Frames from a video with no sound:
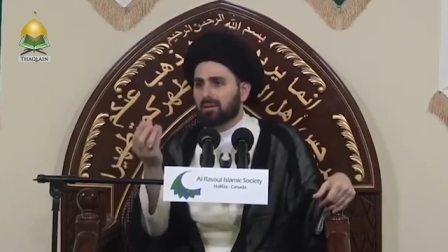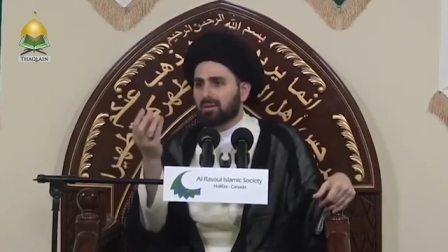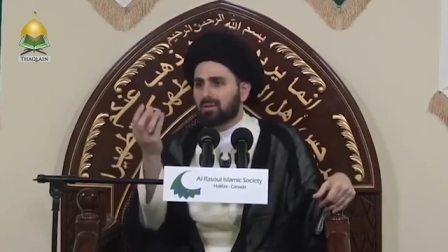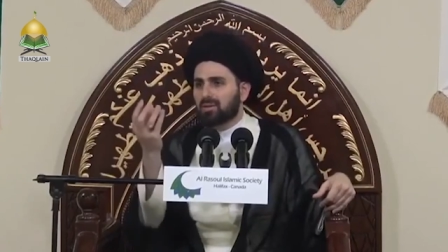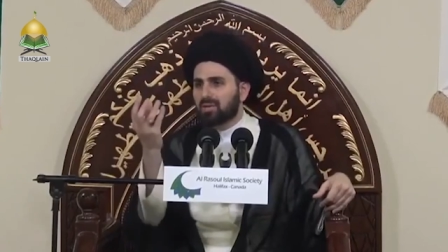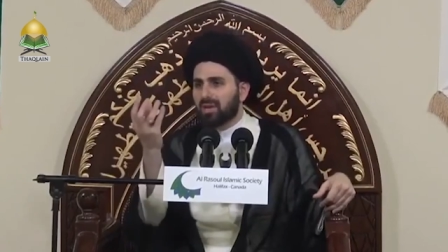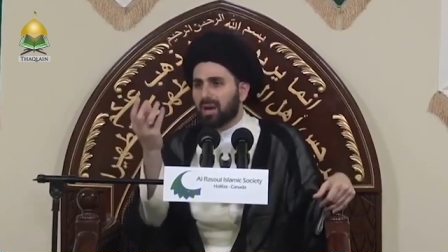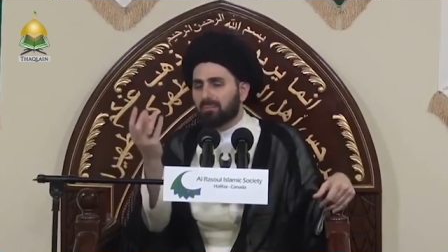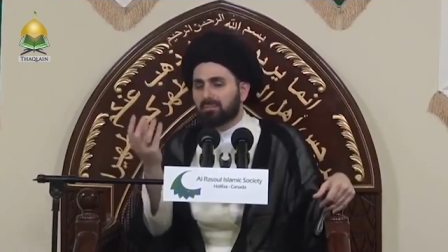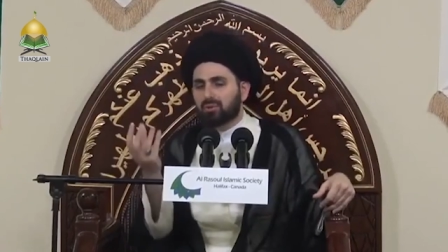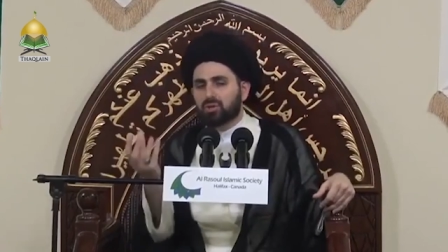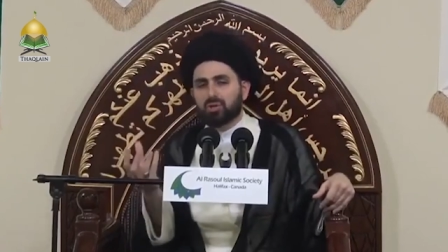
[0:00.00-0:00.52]

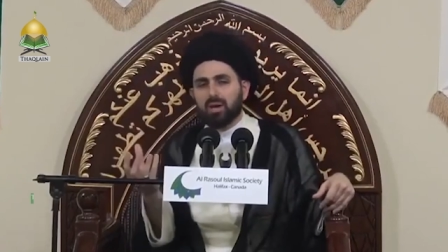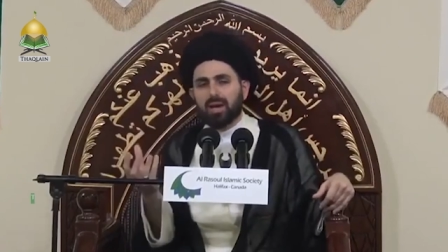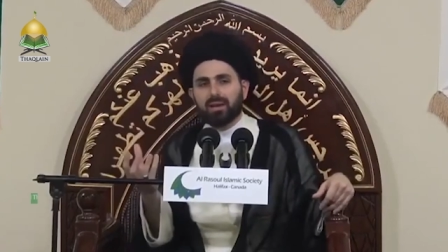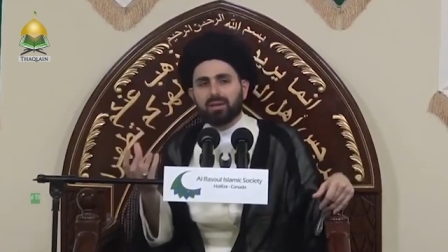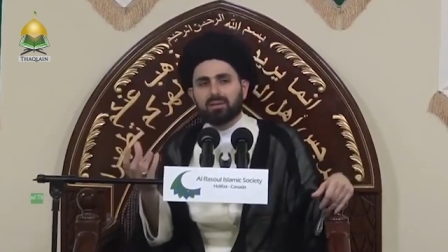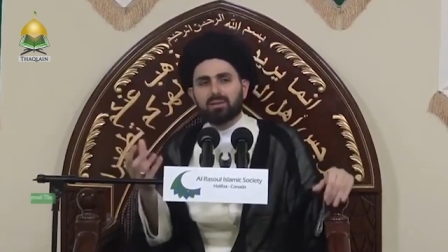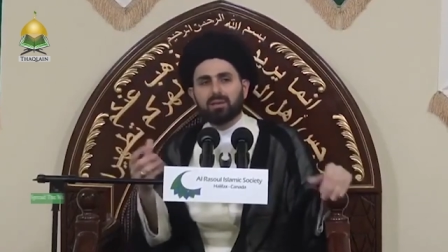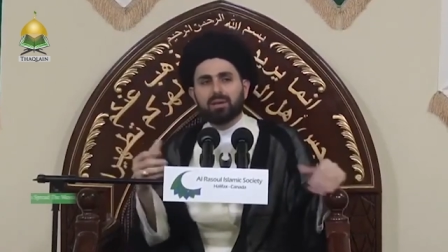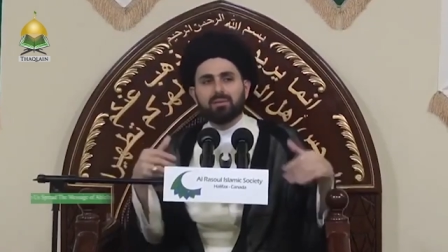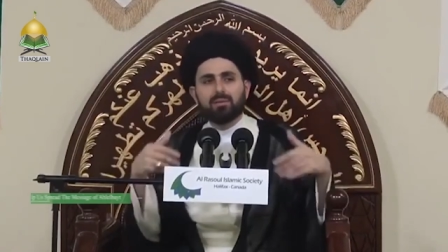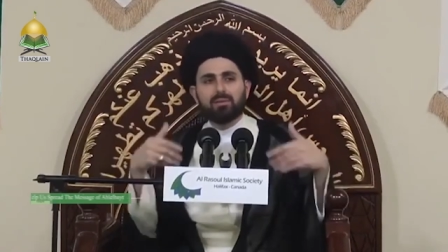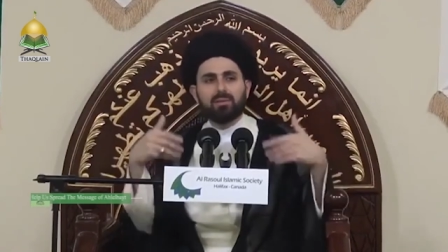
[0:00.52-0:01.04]

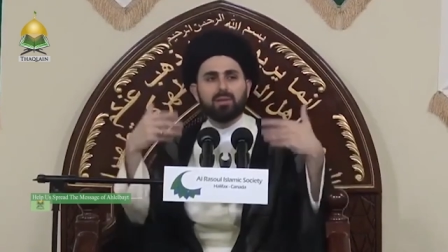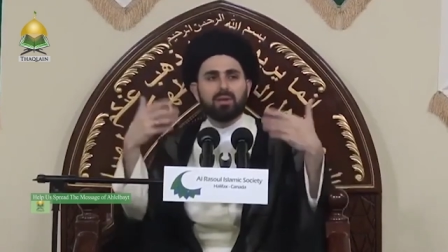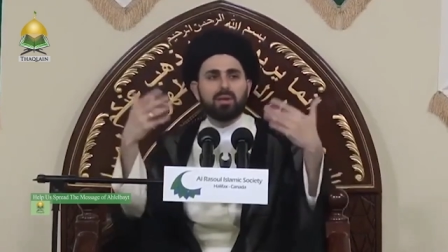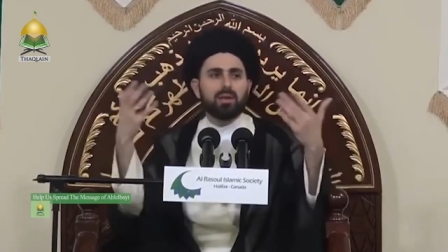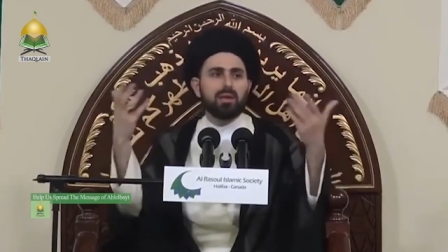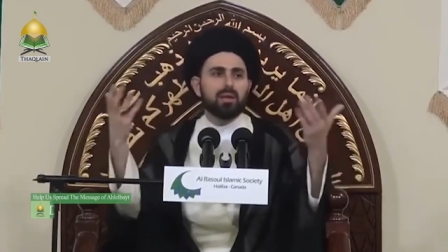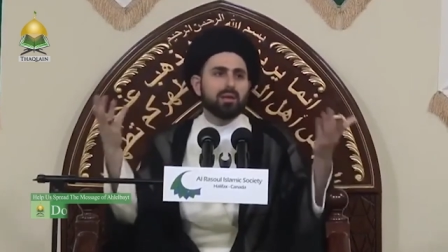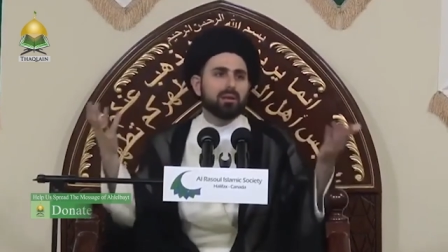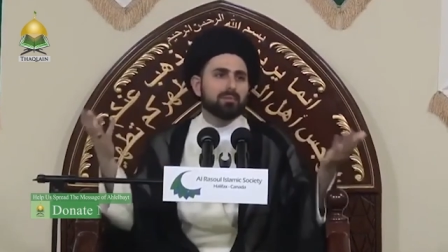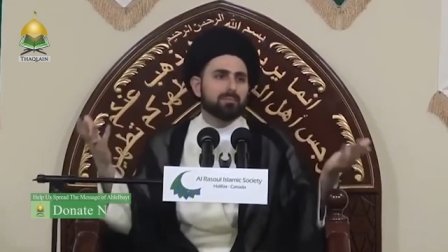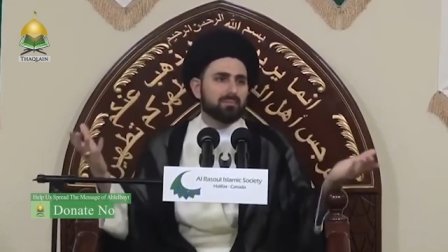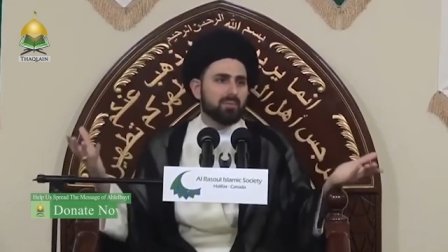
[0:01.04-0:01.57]
subject in
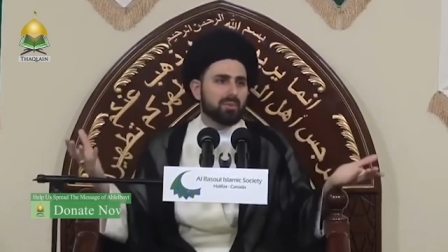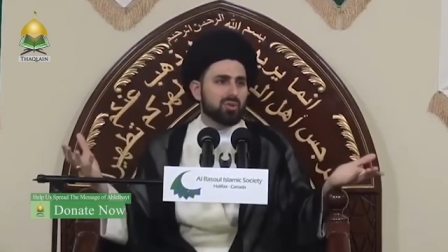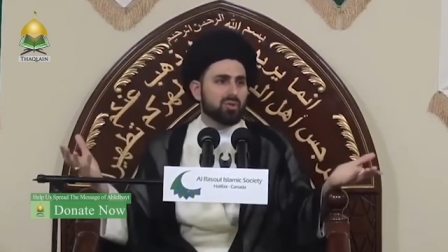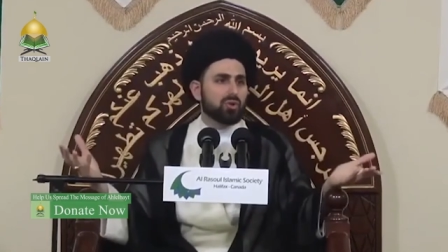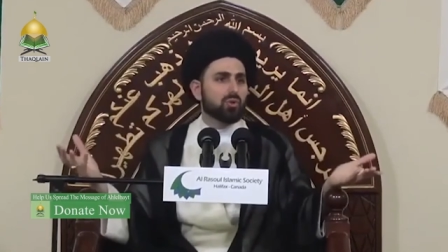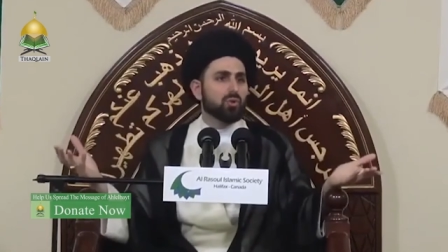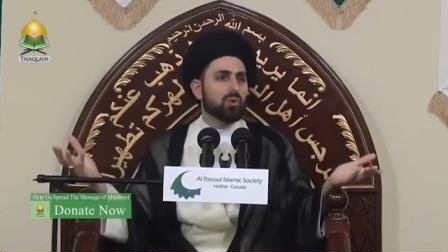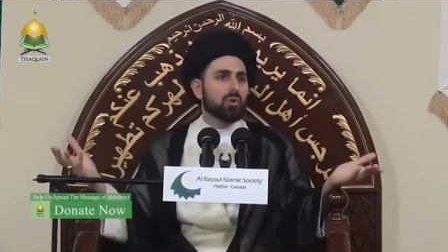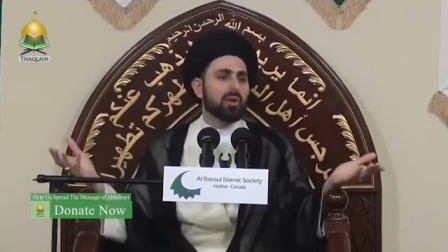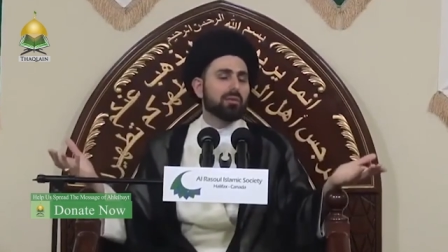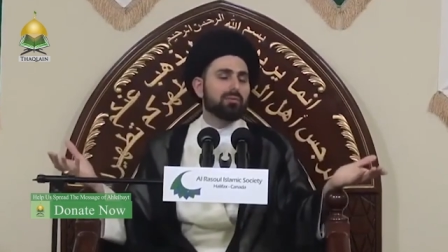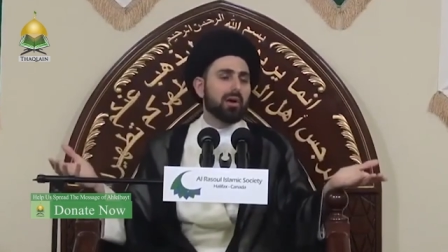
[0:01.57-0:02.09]
the
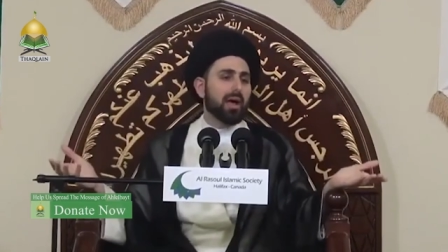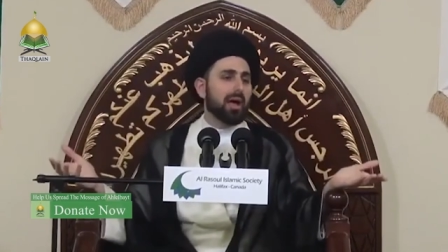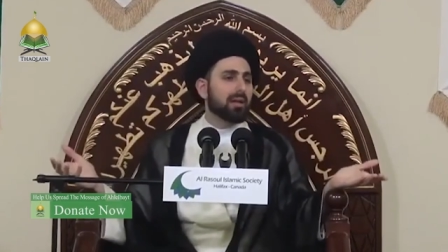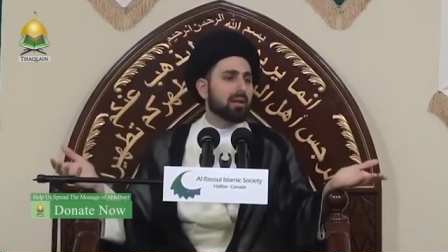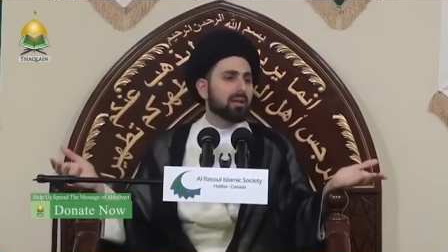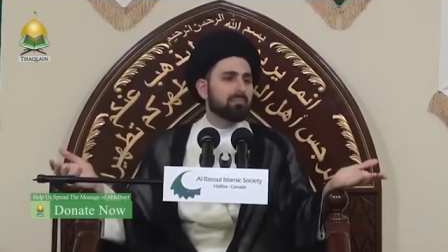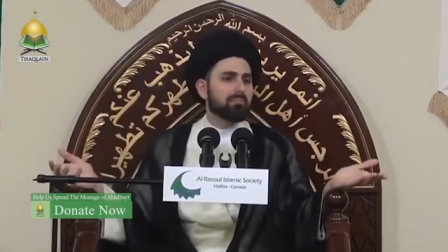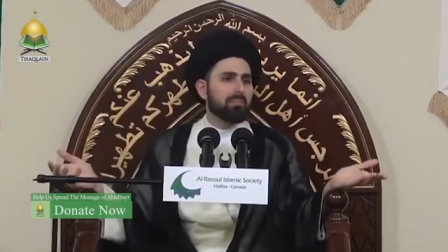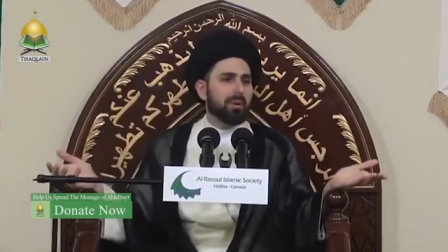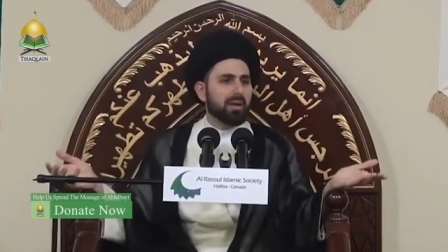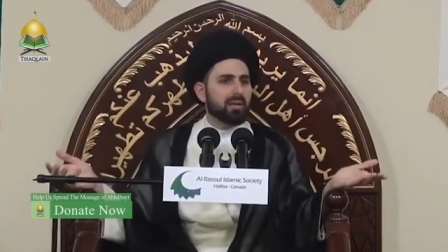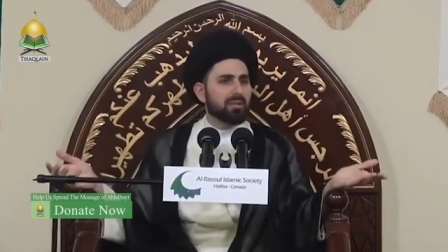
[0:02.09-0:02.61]
school of
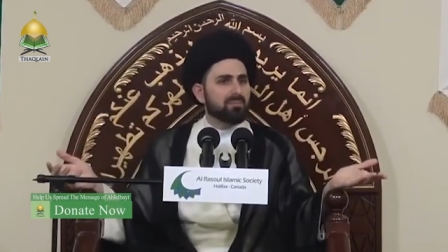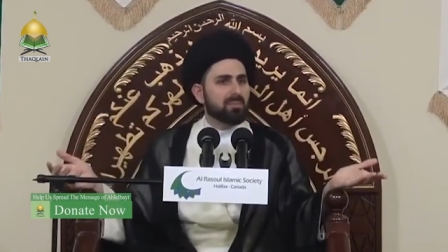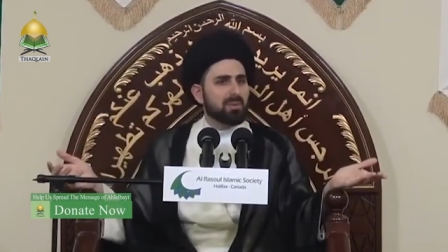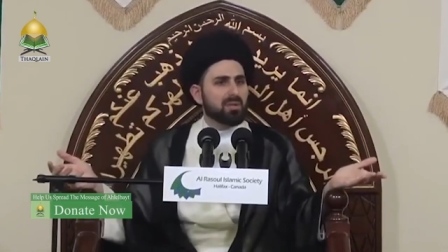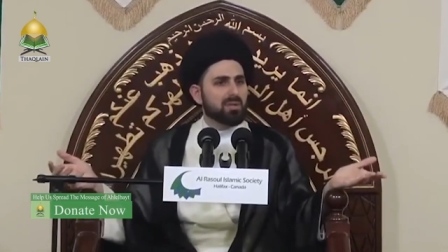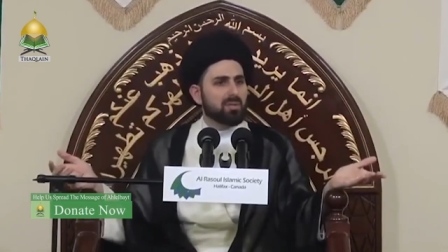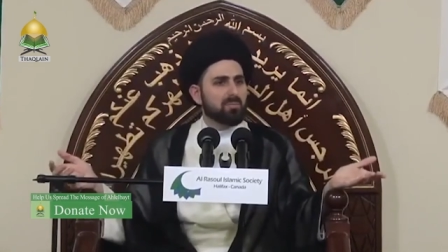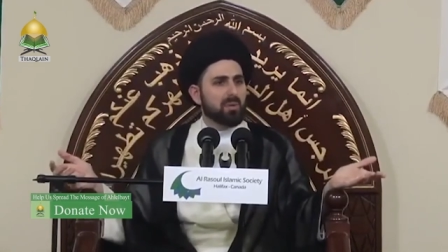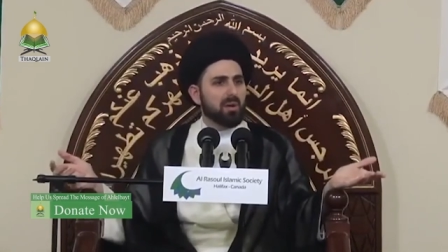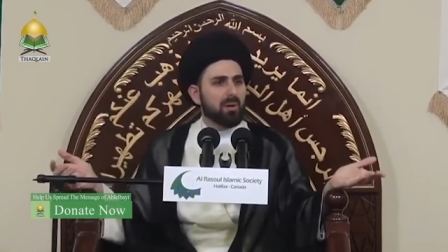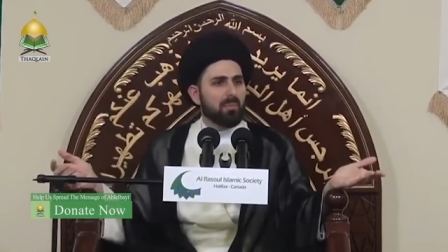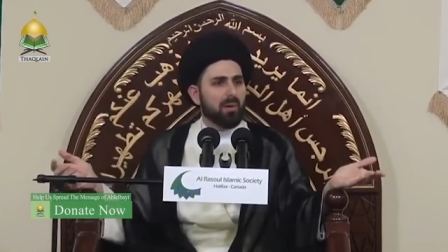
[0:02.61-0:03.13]
Ahlul Bayt,
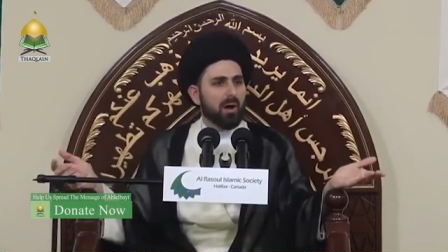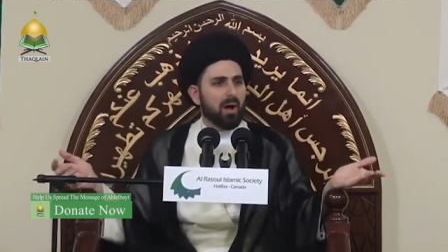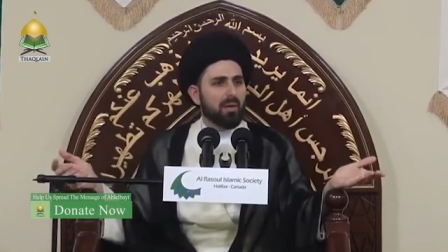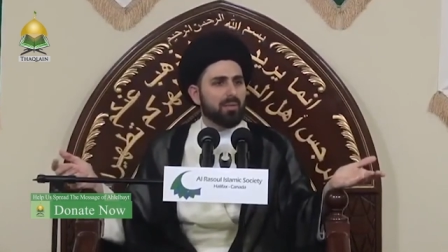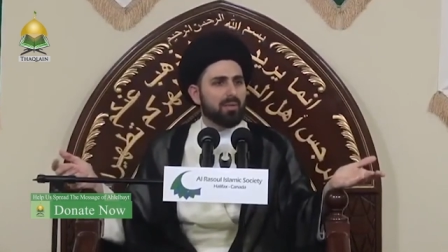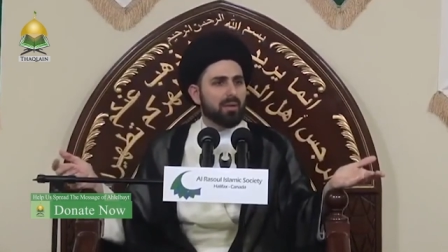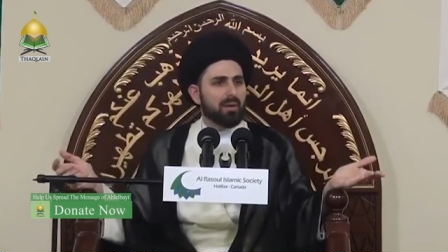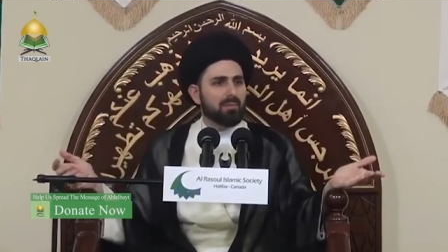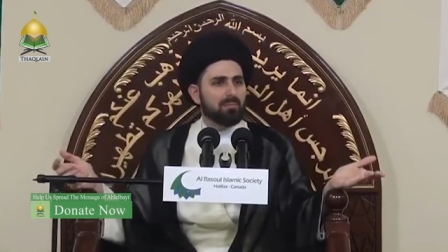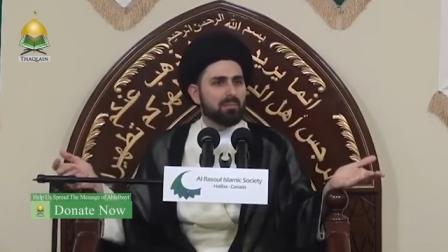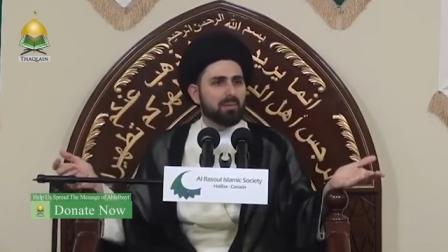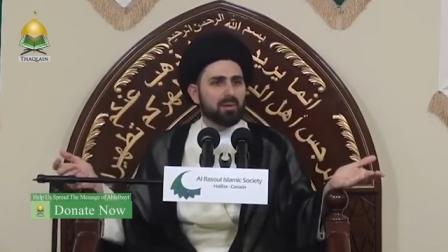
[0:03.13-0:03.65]
peace be upon
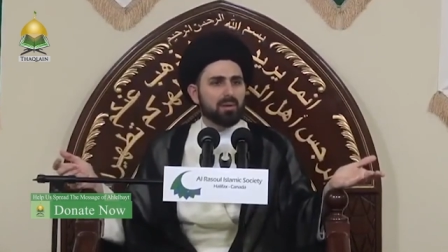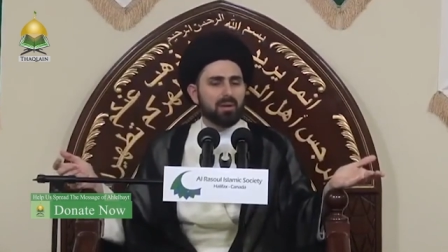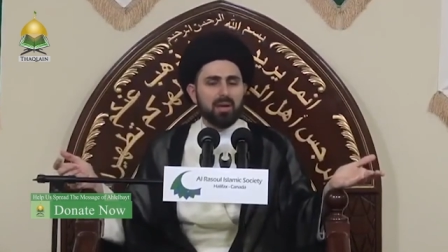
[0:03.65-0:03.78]
them.